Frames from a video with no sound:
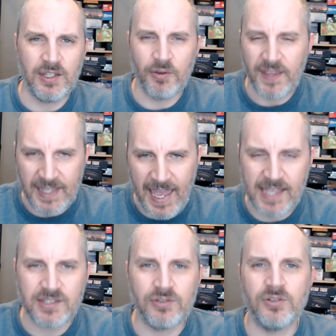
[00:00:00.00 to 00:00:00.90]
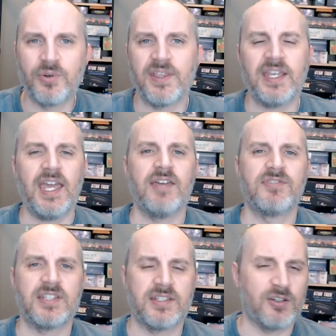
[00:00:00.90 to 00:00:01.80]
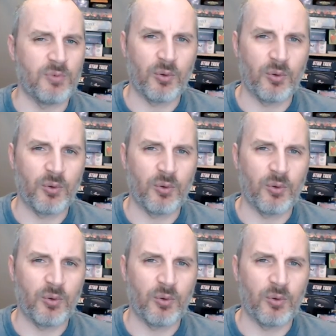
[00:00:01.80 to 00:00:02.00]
the castle or the cave system or